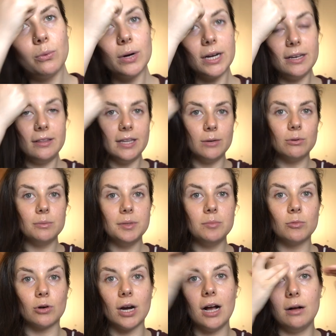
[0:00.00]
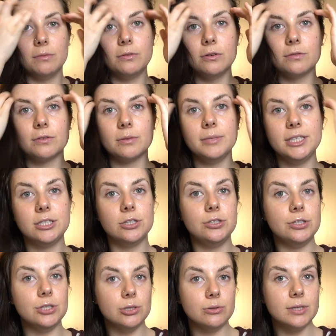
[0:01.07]
what I think will be more helpful for me to
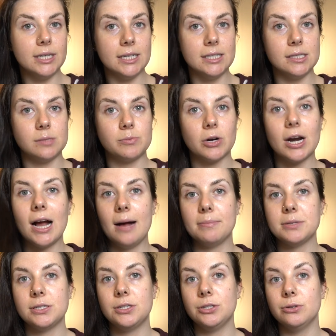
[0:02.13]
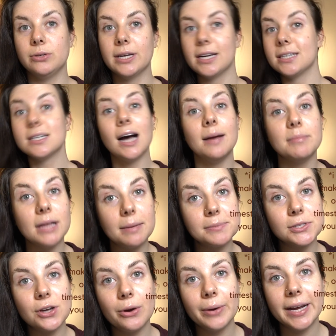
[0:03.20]
do is perhaps to get a time
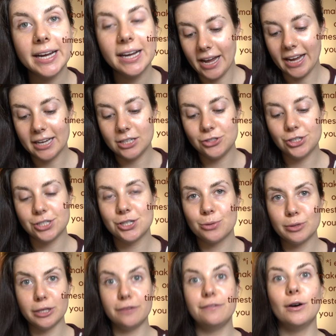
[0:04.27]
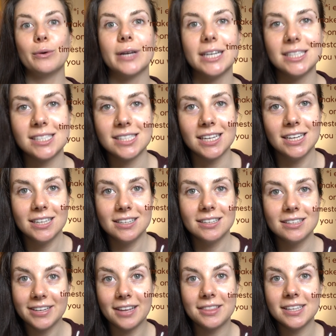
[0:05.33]
lapse going and just to really focus
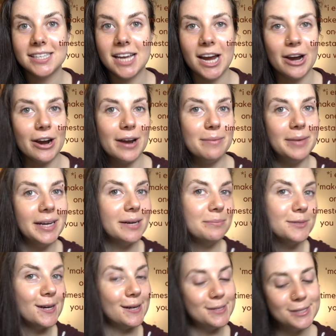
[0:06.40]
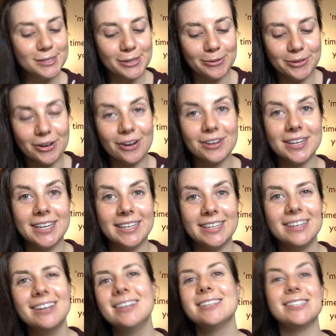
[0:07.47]
and get this hair and makeup done so y'all
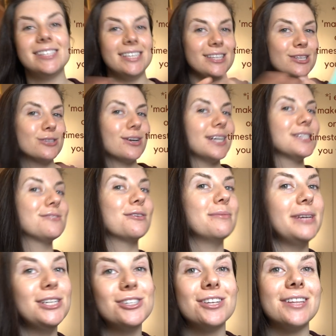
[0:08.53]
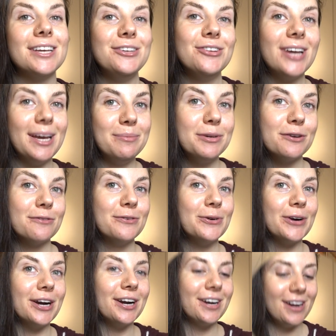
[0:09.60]
can see the transformation that you came here
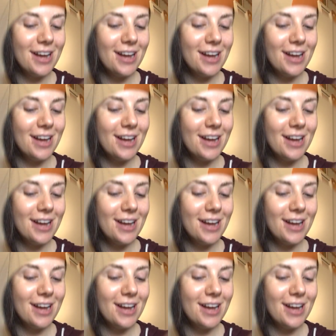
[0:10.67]
for.